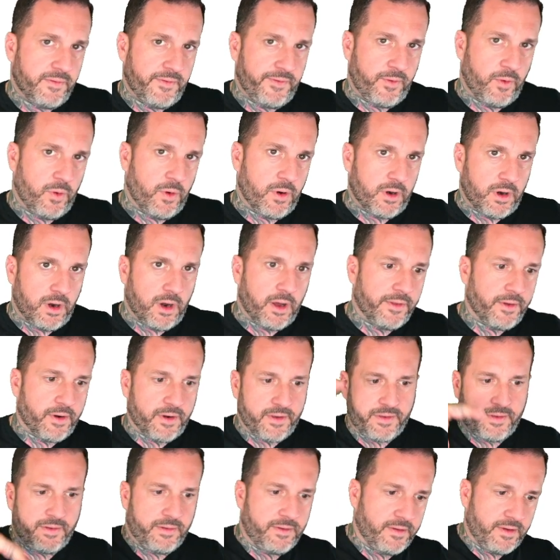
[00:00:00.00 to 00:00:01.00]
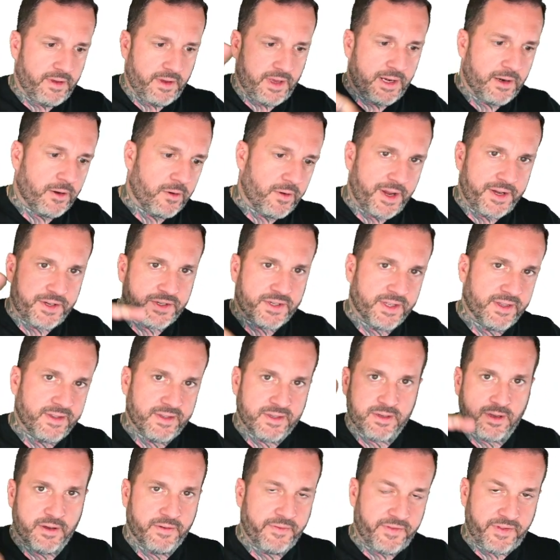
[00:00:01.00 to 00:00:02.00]
for other
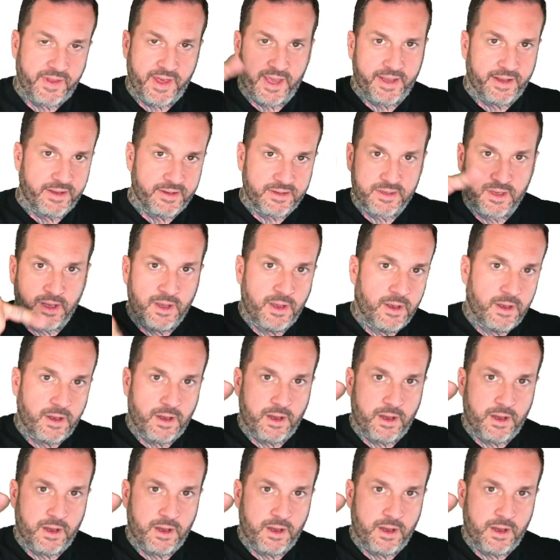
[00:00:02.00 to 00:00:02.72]
iterations of things.